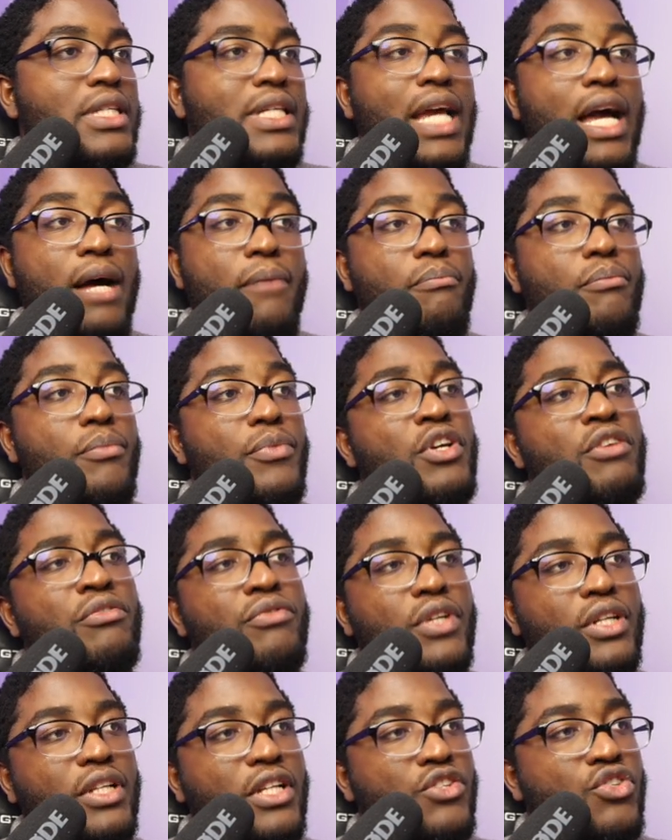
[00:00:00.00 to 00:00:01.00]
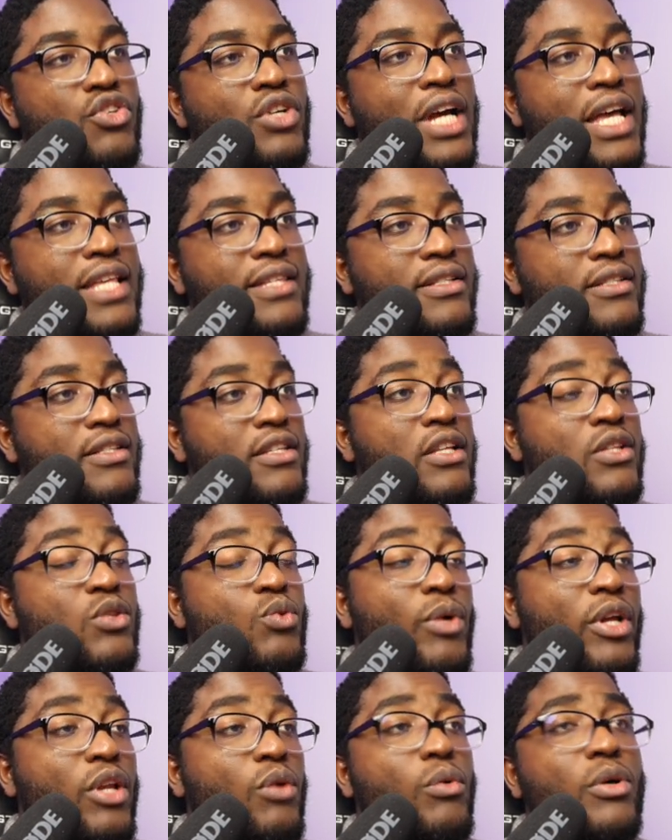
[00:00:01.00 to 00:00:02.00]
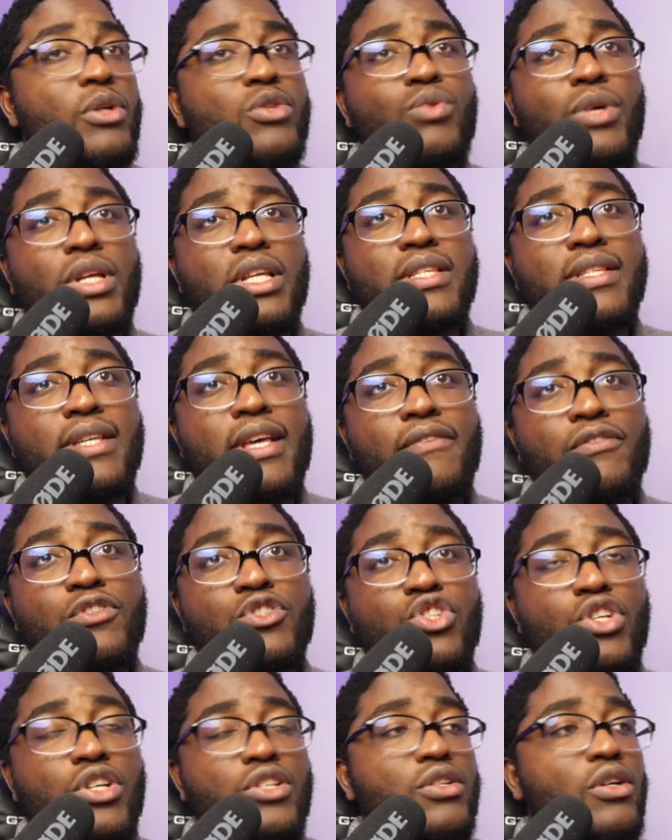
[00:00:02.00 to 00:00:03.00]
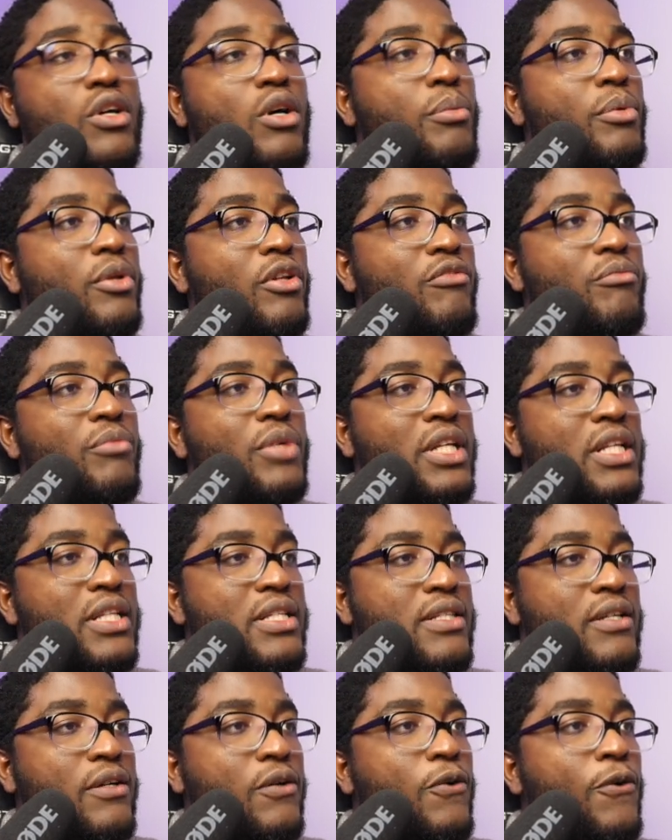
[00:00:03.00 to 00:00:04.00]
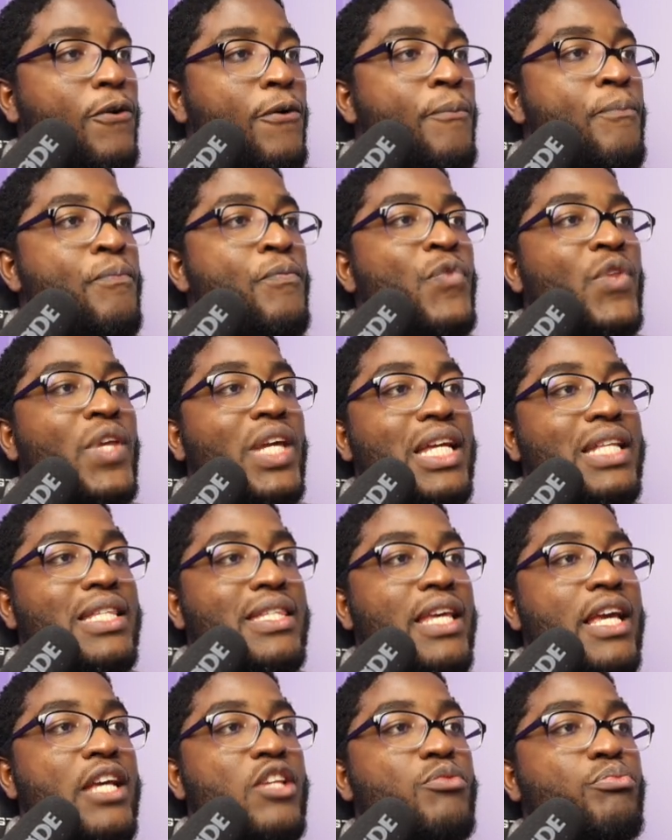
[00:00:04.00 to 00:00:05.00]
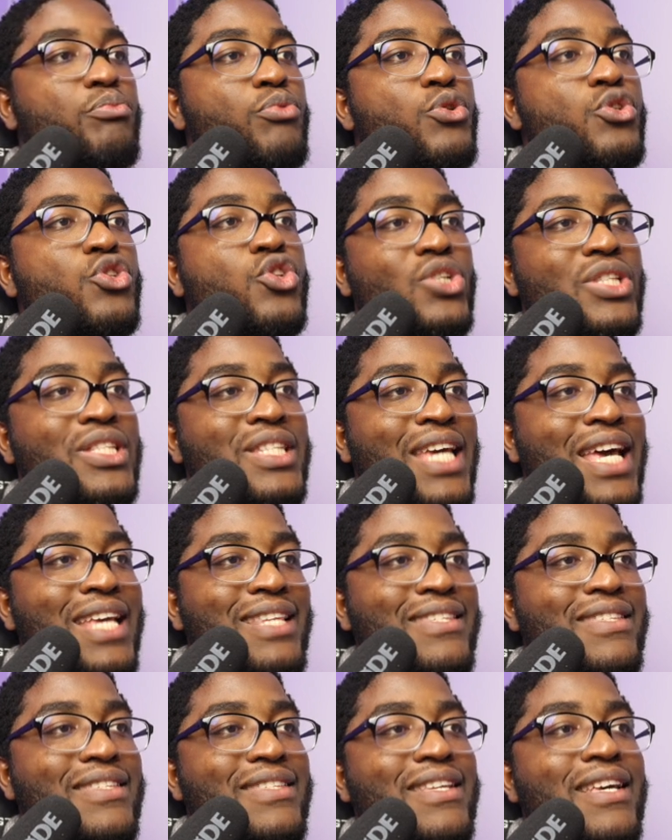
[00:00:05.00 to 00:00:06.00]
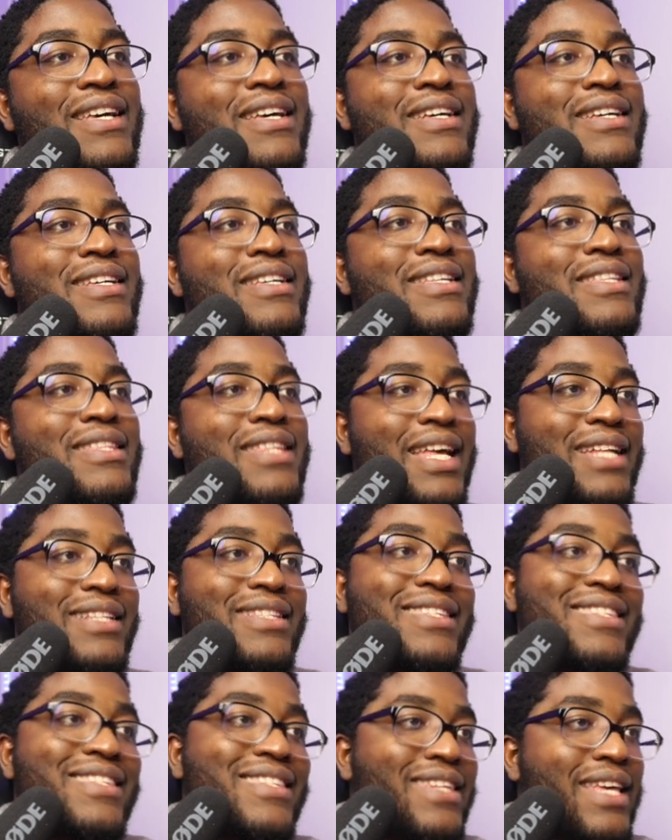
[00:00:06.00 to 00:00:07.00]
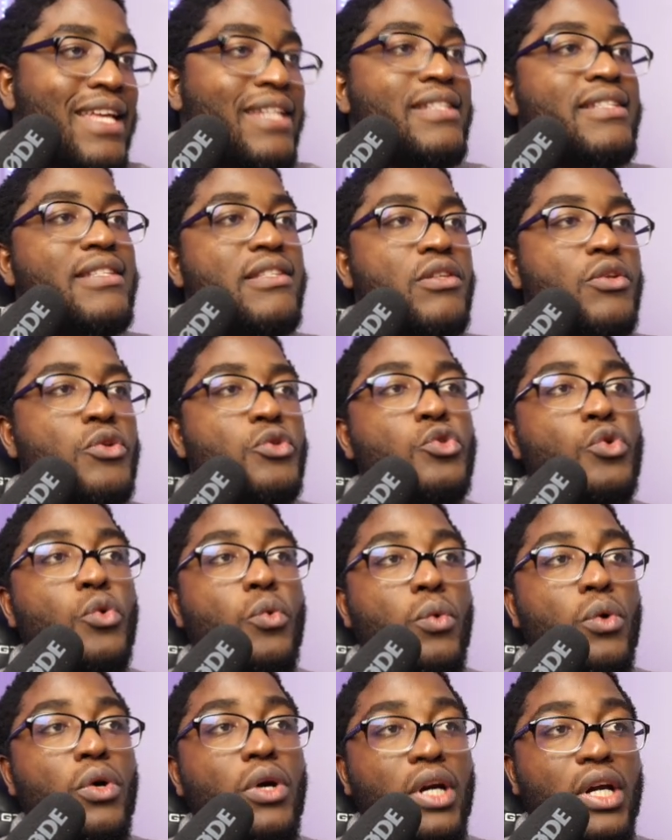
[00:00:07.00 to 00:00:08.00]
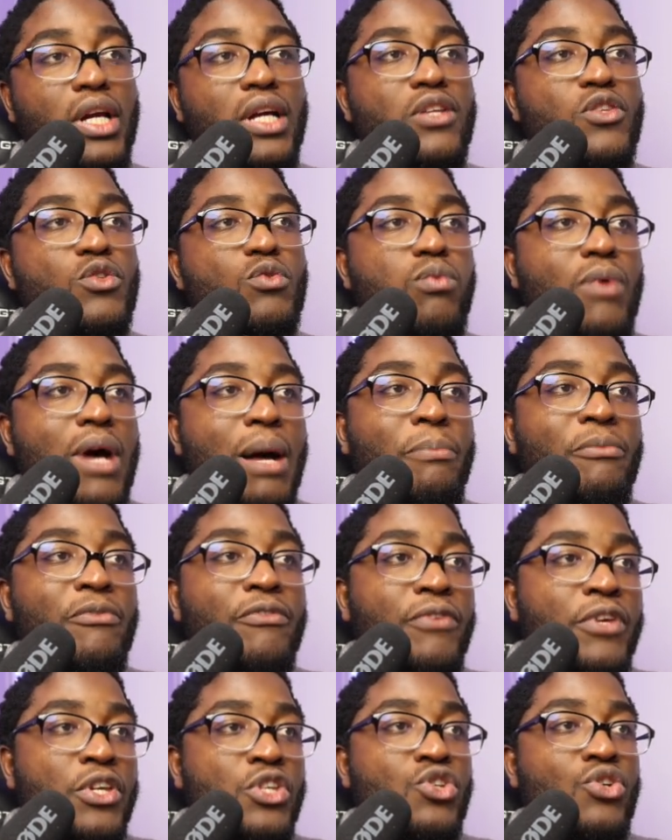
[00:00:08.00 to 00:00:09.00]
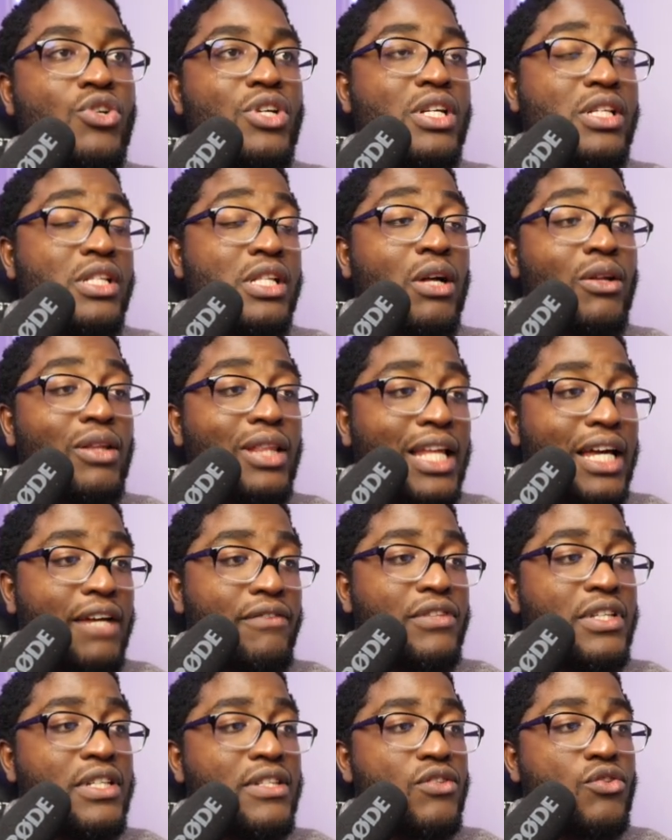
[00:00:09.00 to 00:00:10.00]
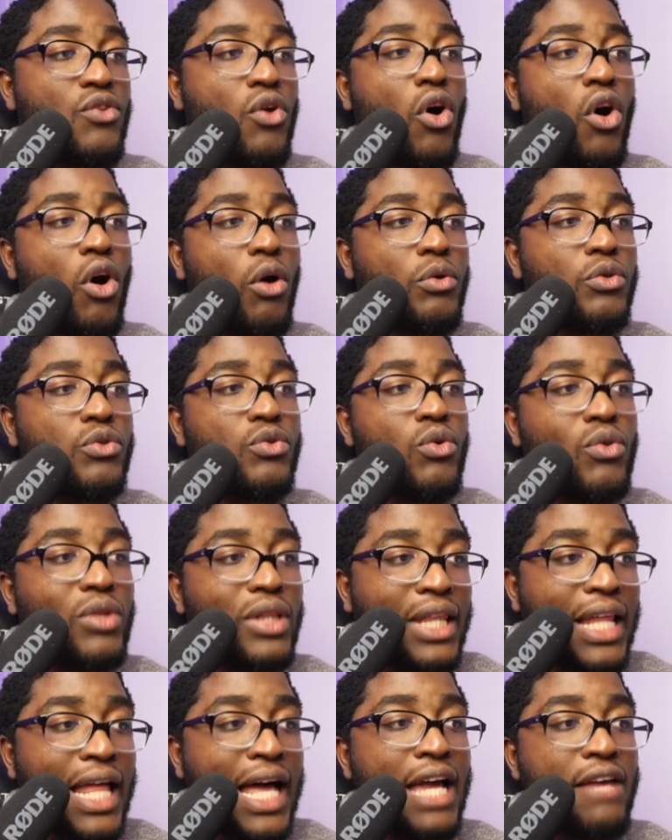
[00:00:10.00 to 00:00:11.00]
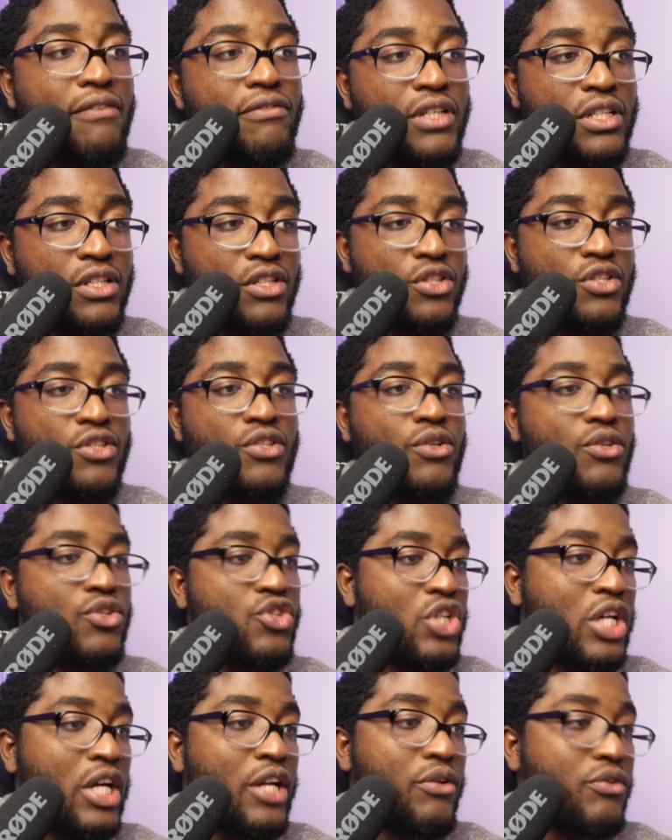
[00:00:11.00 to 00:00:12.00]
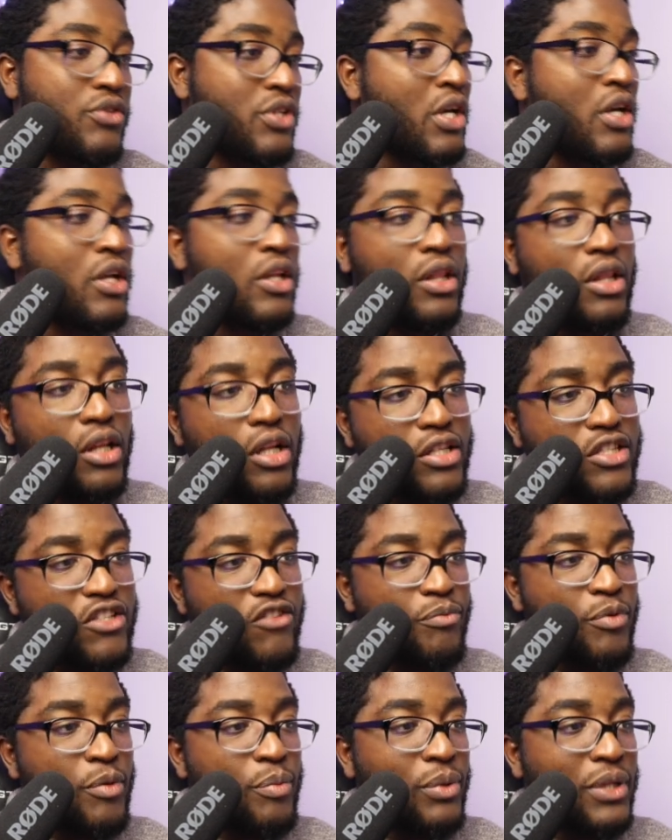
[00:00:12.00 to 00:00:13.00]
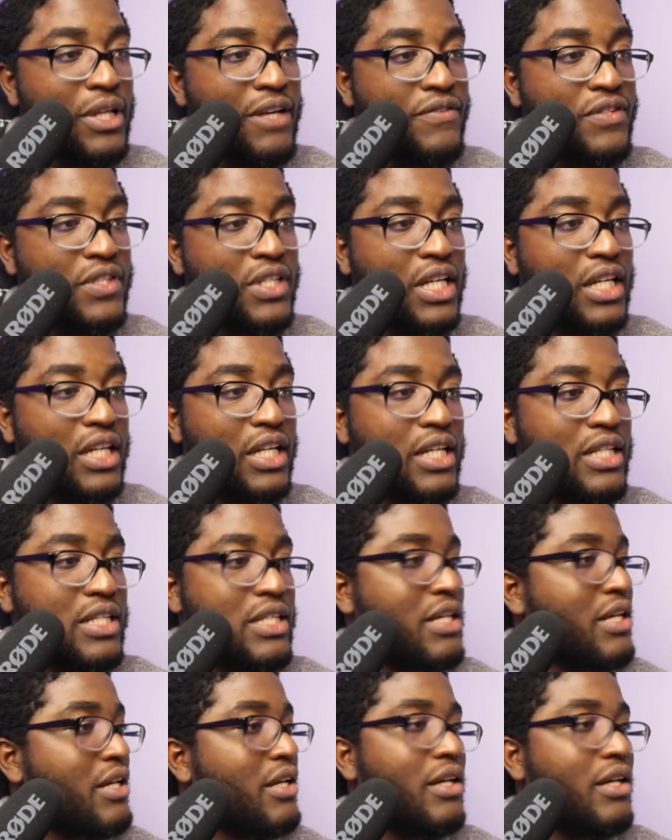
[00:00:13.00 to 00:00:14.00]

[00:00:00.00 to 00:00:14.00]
Yeah, perfect. As you guys can see, 2127, just a couple of minutes ago, it says put your test net sent to work. Swap feature is now live. This is also live in the Discord channels. Lots of people have seen it.